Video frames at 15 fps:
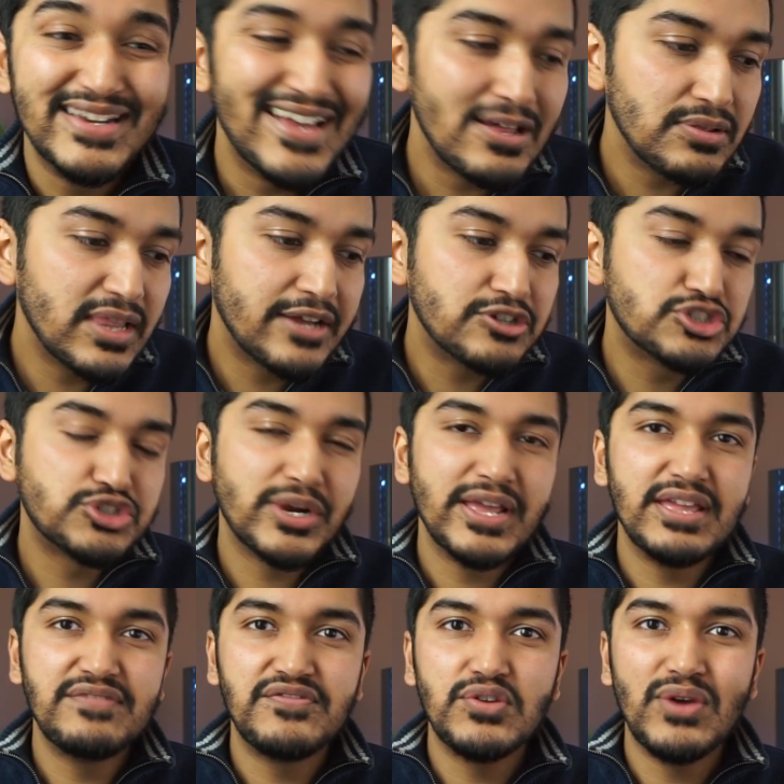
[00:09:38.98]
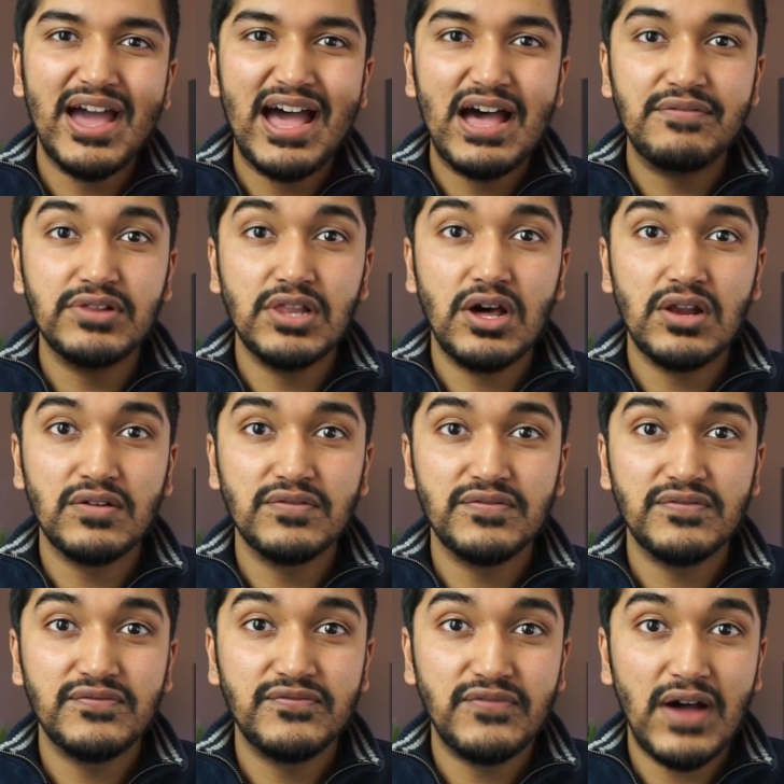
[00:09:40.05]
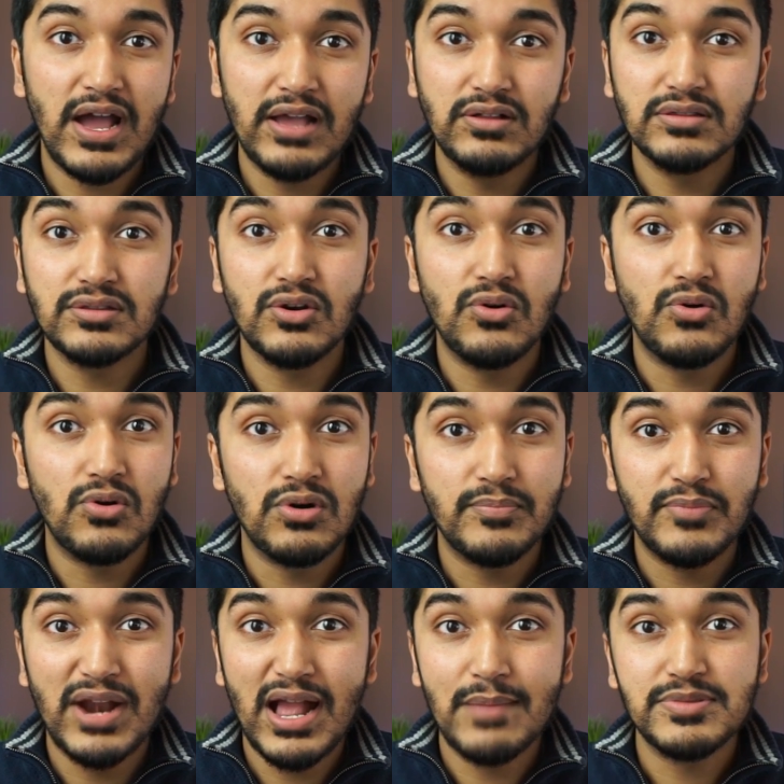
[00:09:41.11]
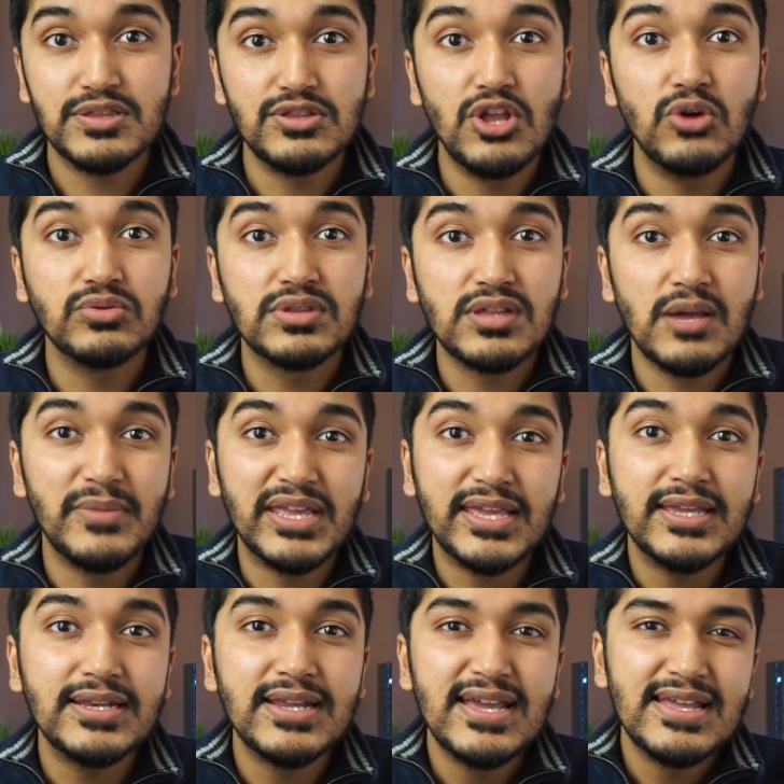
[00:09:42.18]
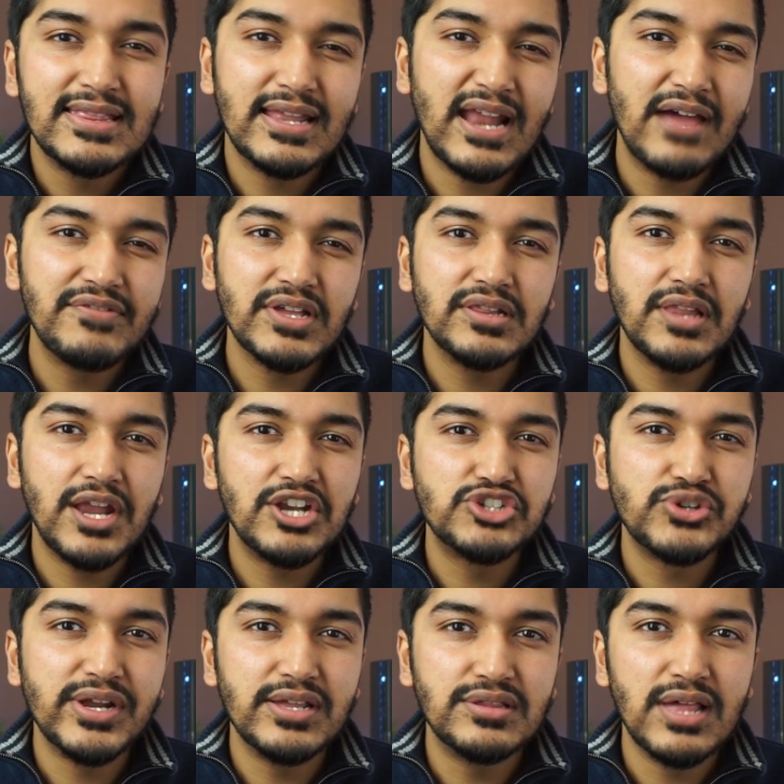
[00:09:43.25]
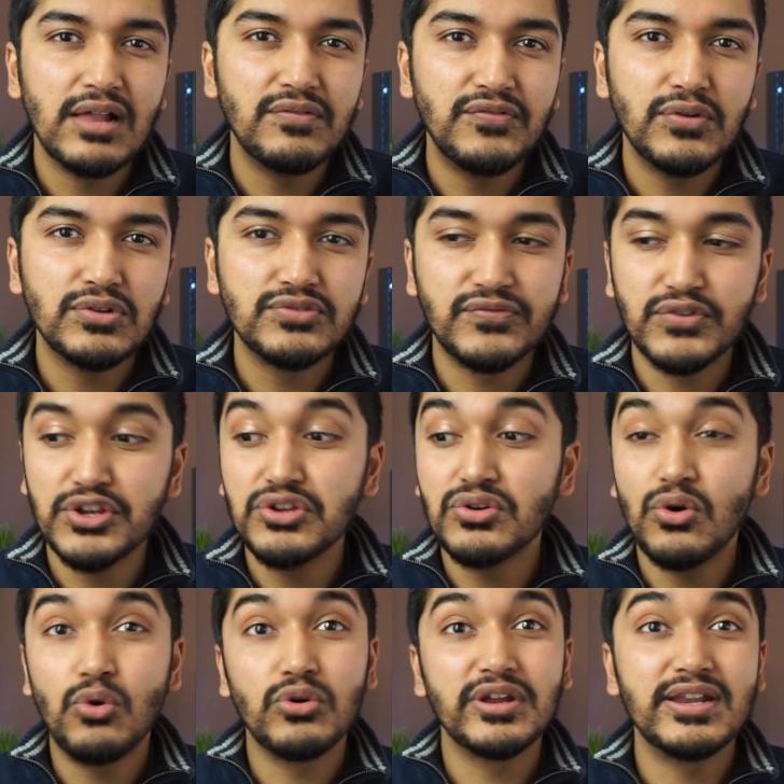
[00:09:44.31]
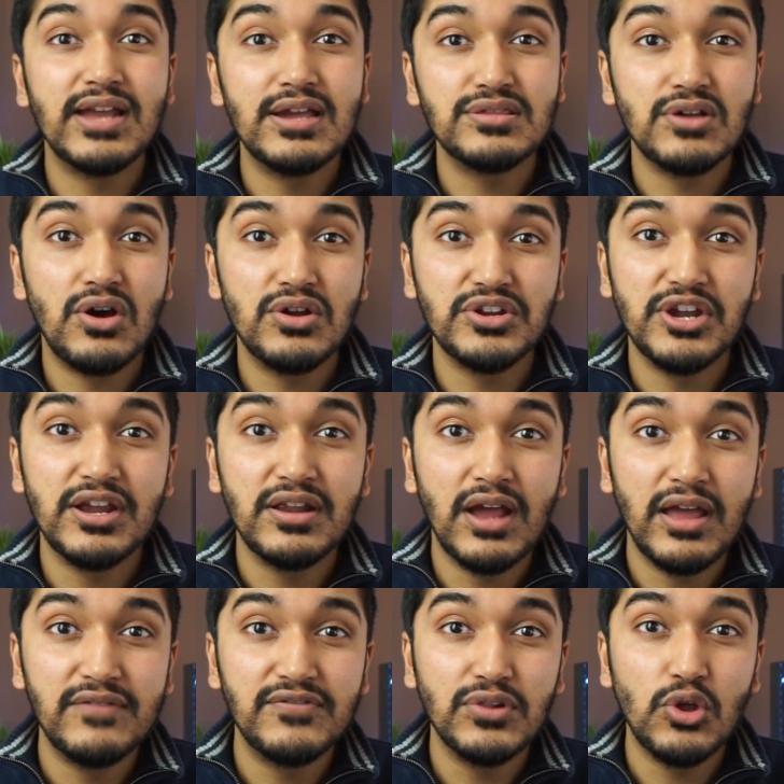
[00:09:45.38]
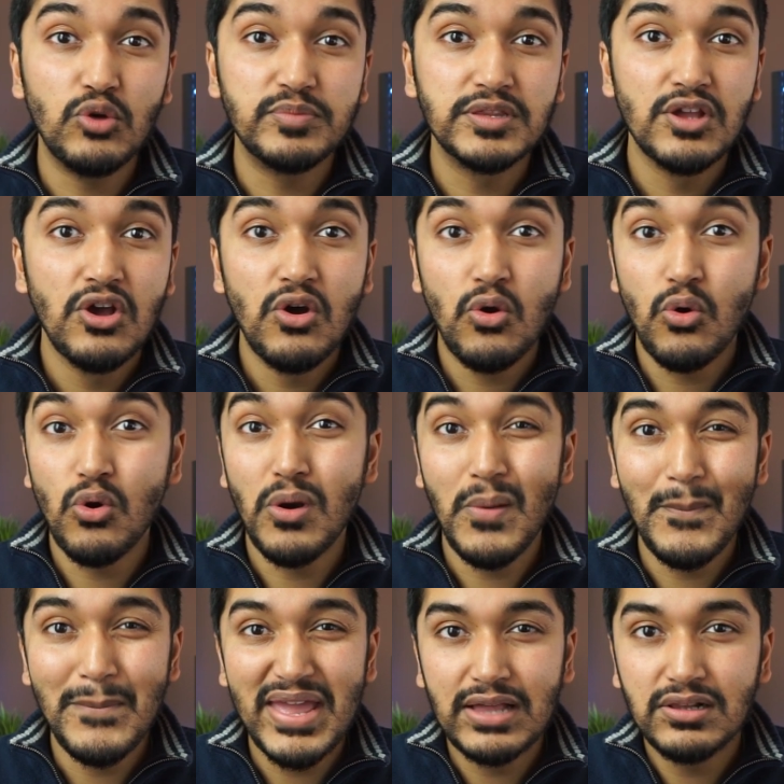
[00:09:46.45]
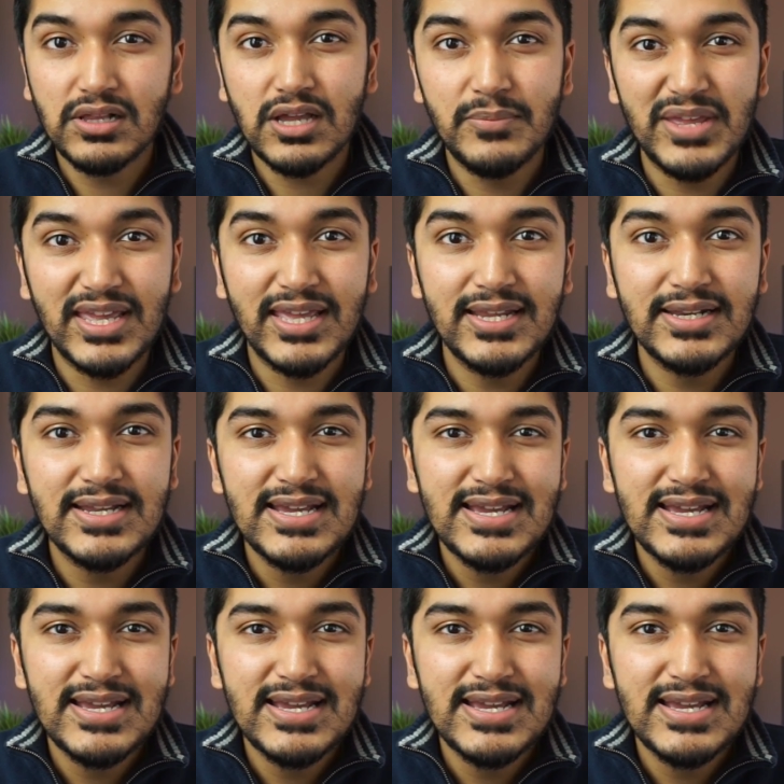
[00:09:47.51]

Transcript: Now, letter tray, if you have a lot of files or perhaps notes coming in, then having a letter tray is helpful for you to organize on your envelopes or mail coming in.